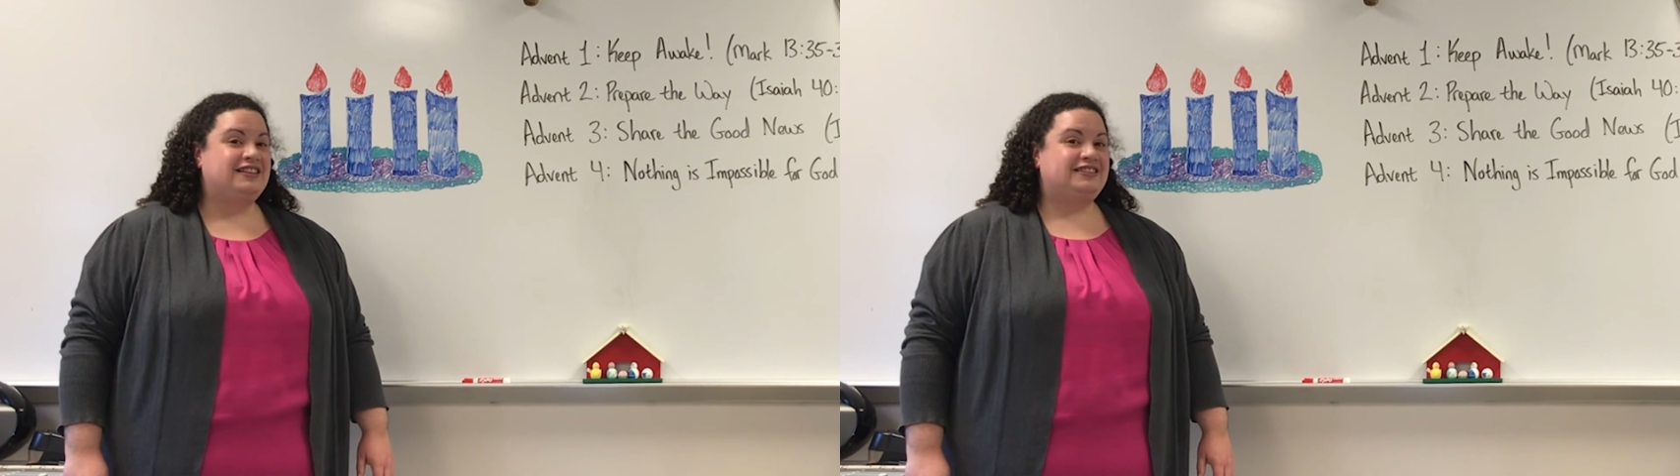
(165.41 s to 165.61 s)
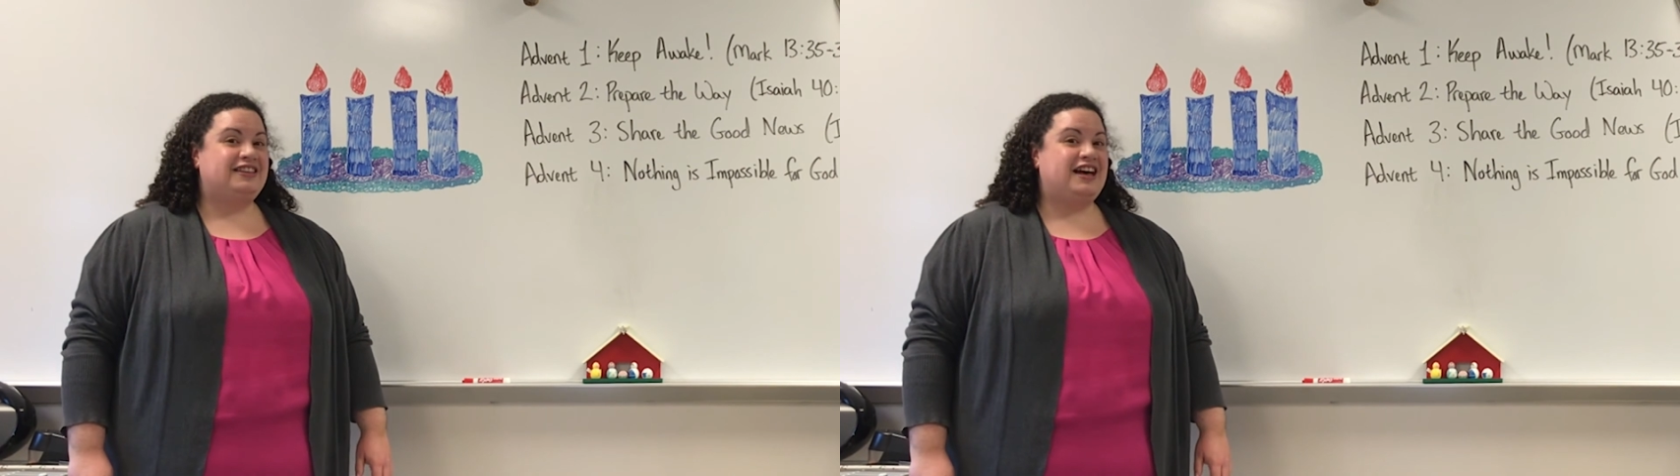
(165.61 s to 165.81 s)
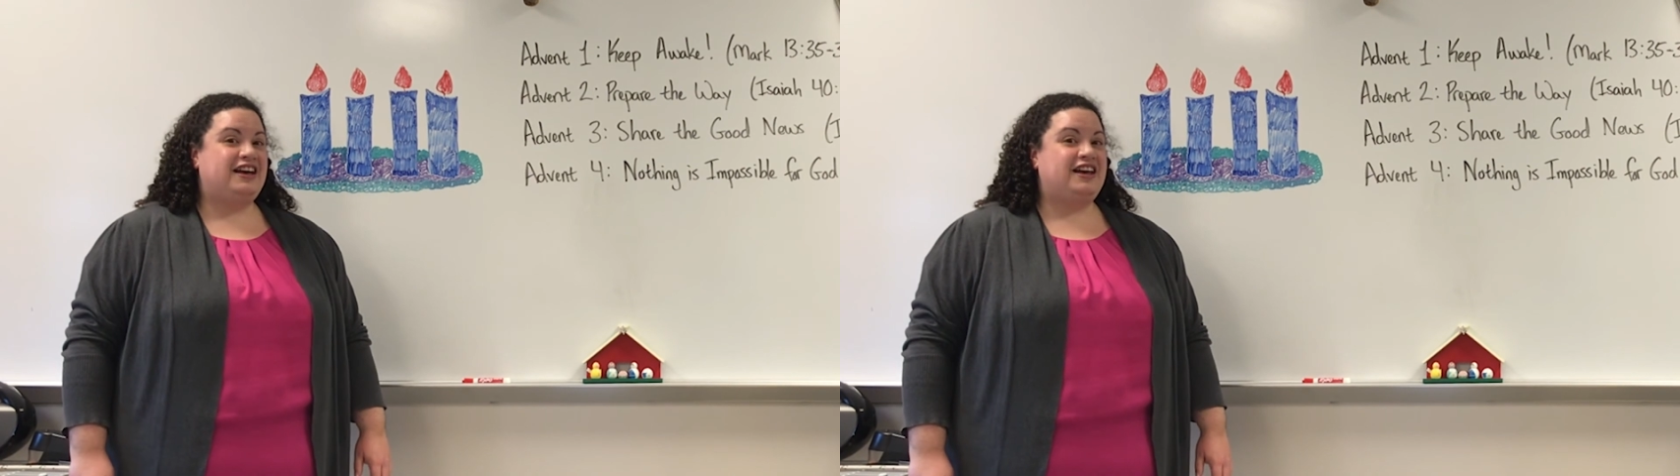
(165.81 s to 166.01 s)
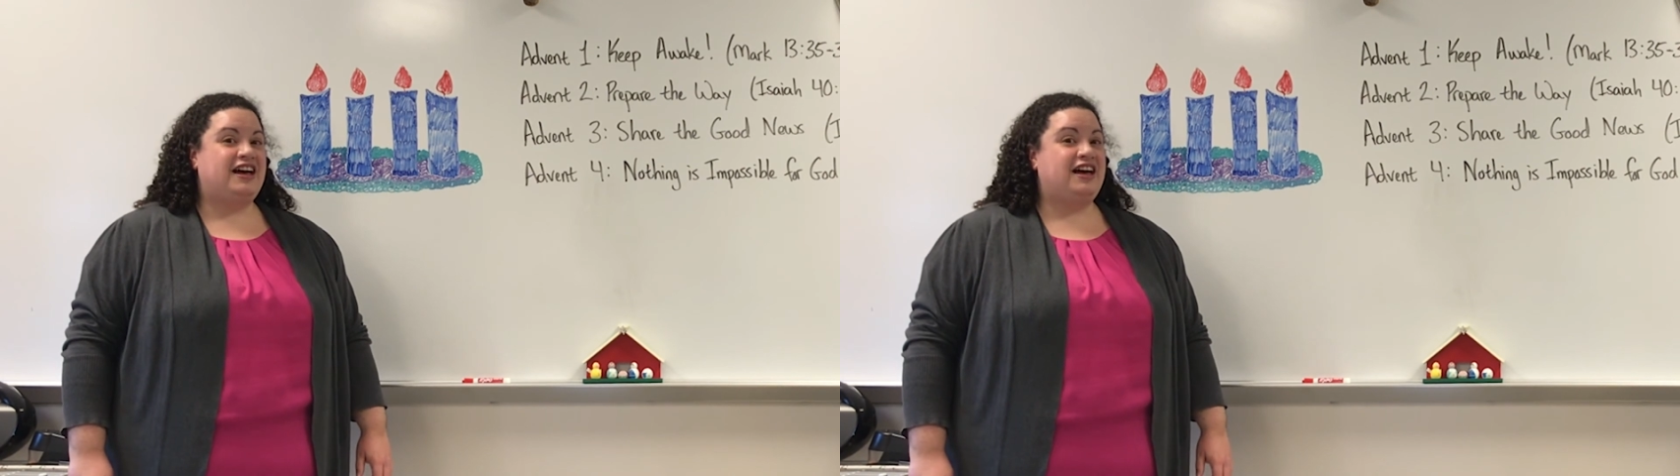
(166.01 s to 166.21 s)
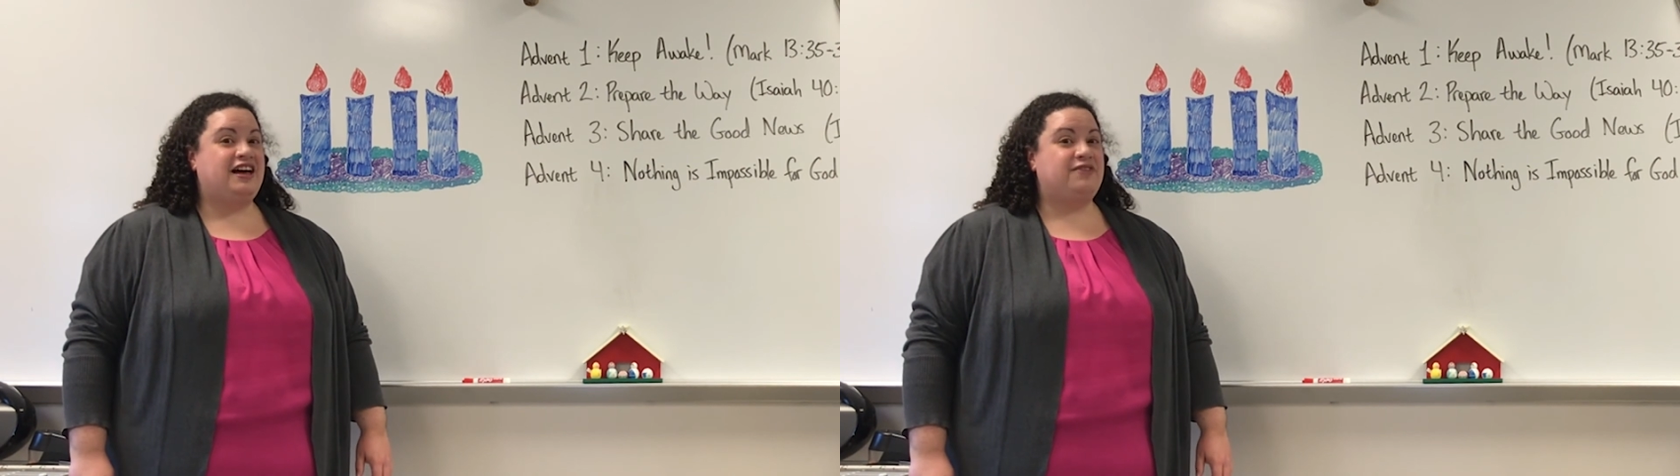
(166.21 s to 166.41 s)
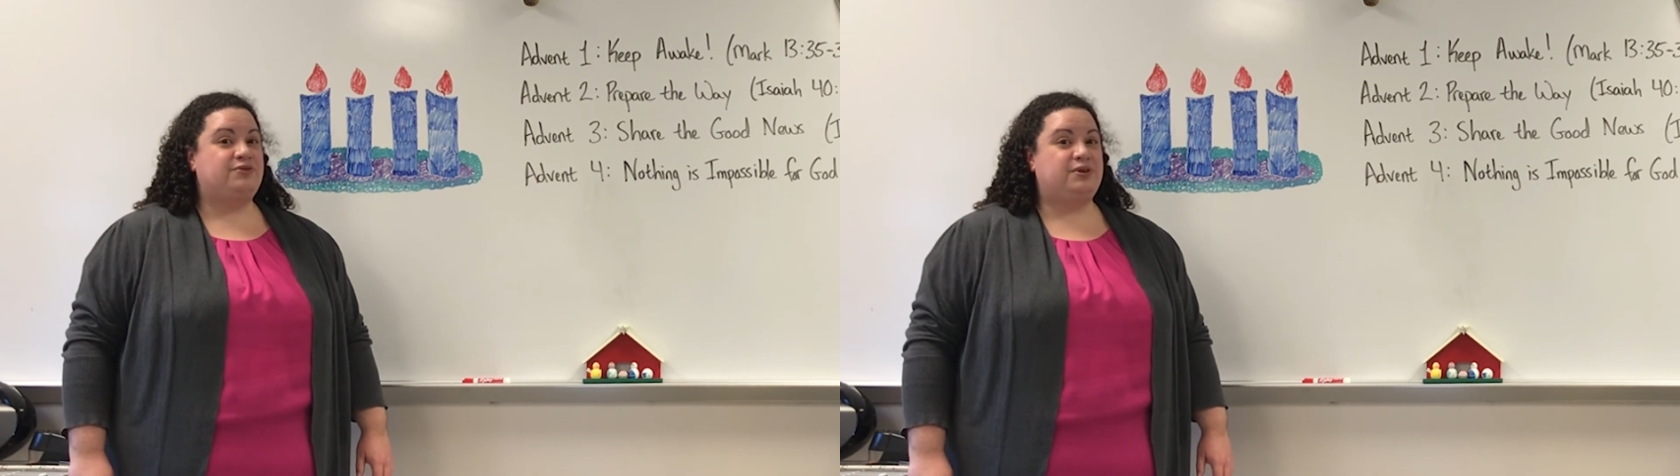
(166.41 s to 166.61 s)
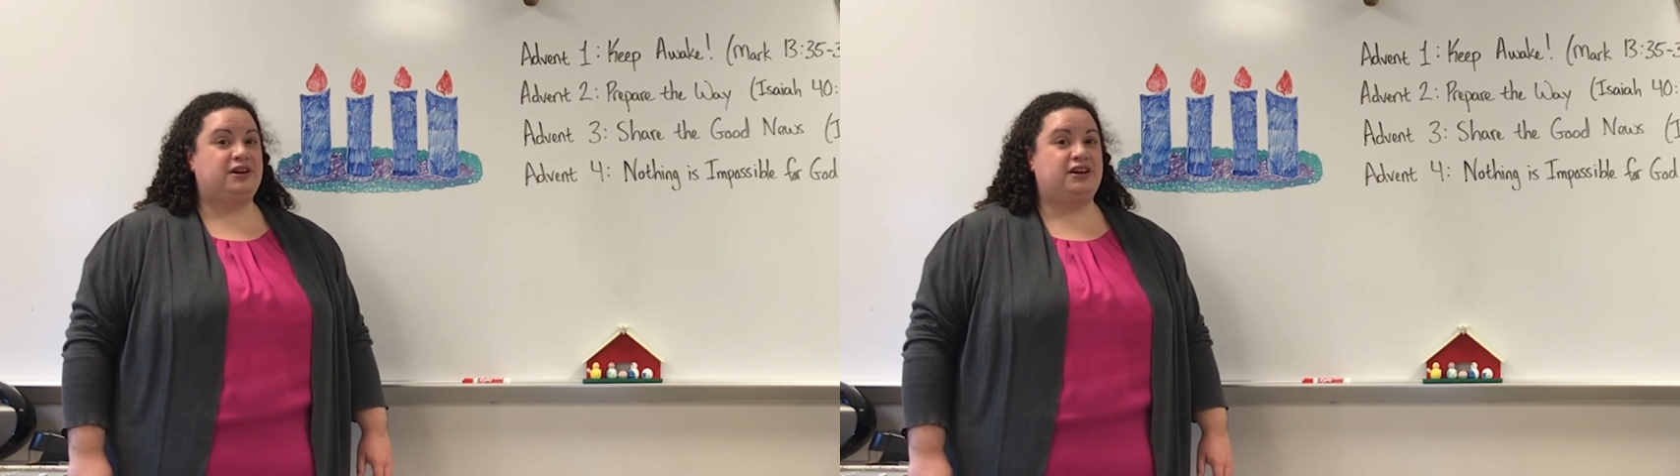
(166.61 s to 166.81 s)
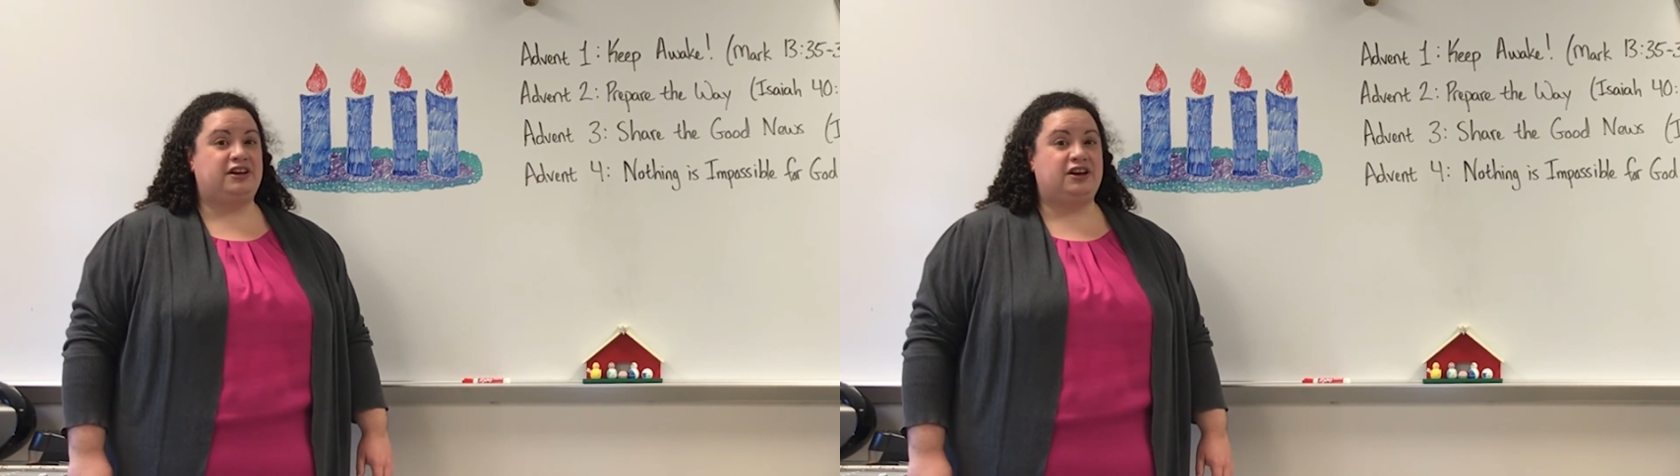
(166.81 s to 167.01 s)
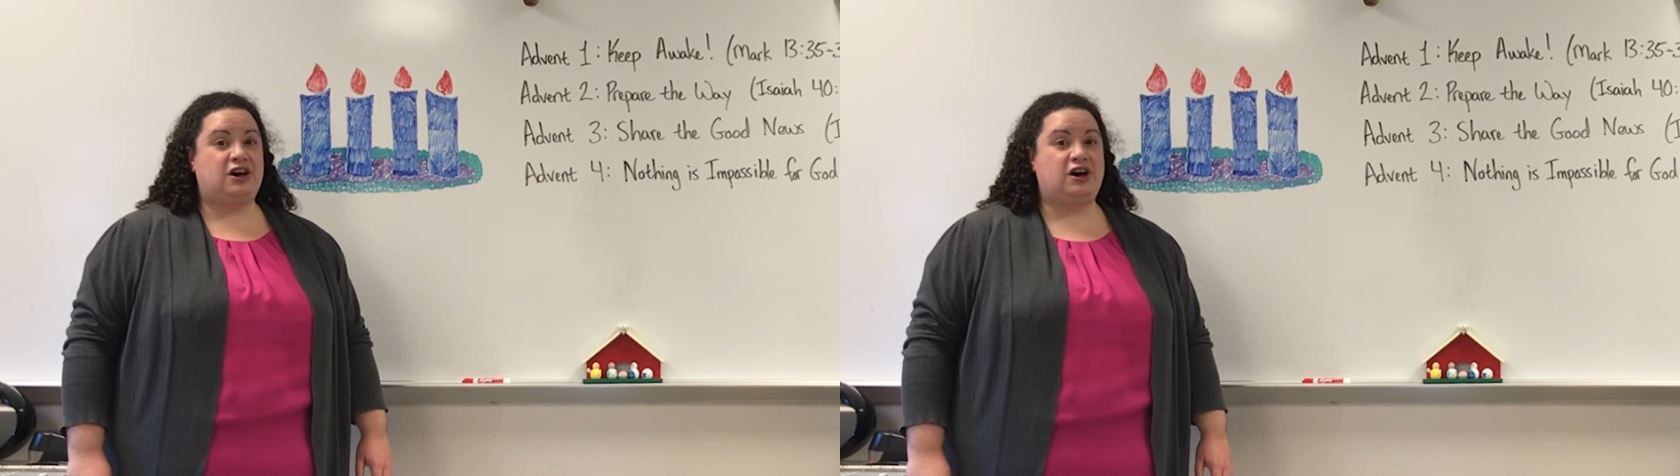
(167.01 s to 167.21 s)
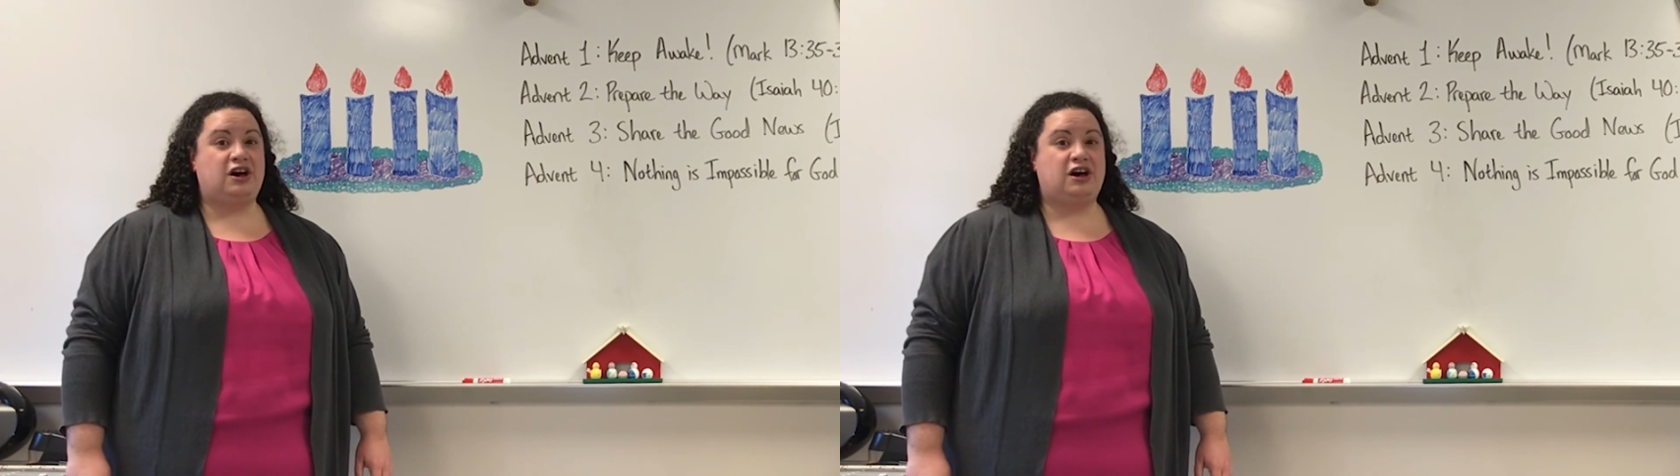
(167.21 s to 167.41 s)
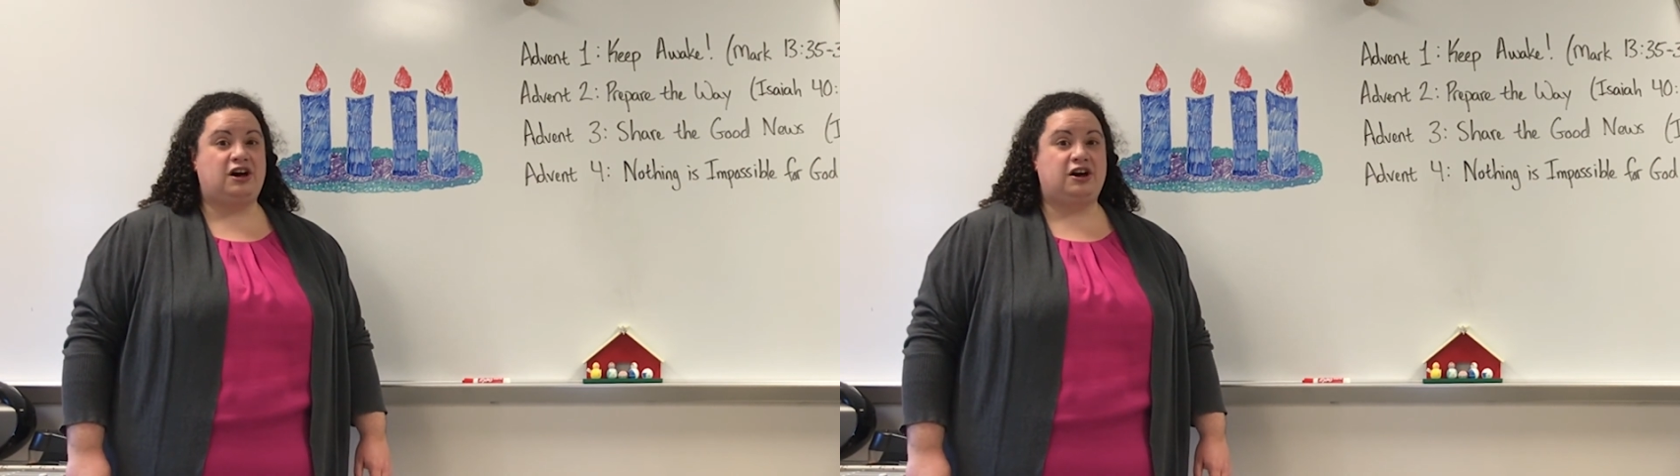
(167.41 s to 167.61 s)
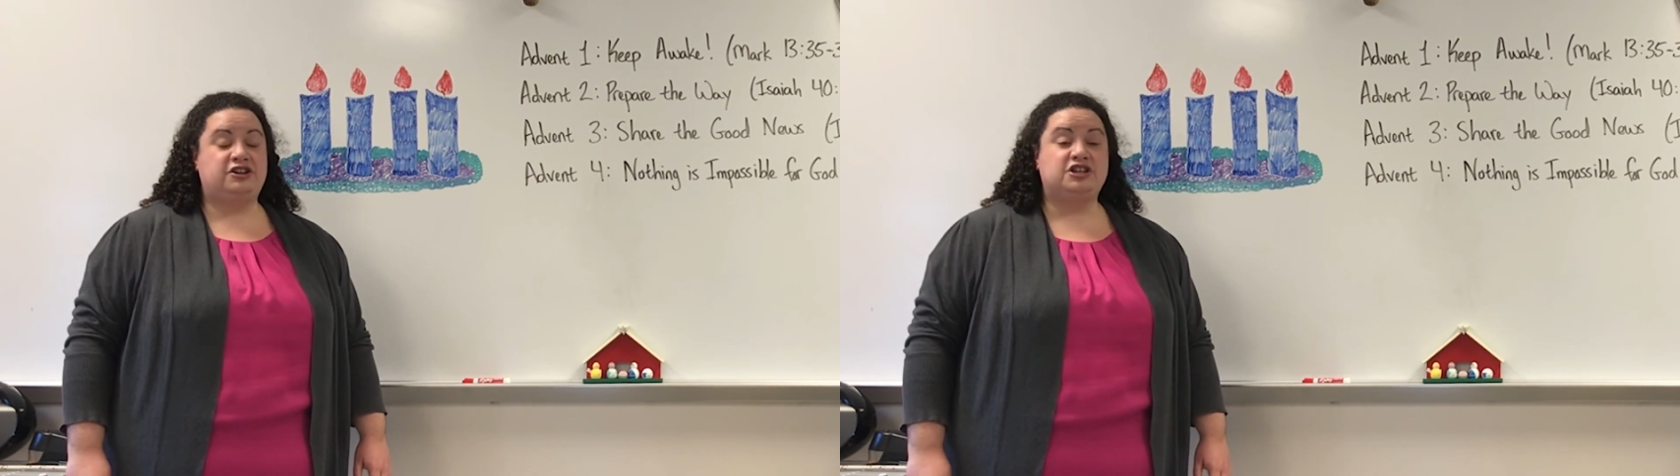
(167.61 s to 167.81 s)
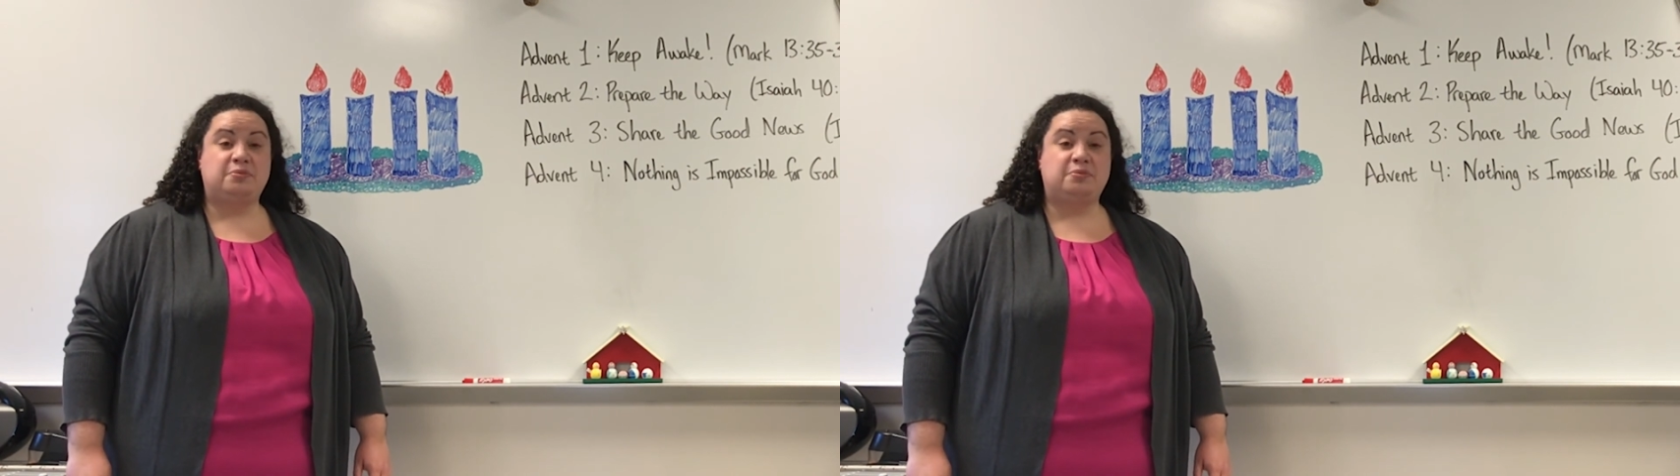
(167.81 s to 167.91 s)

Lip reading: Let every heart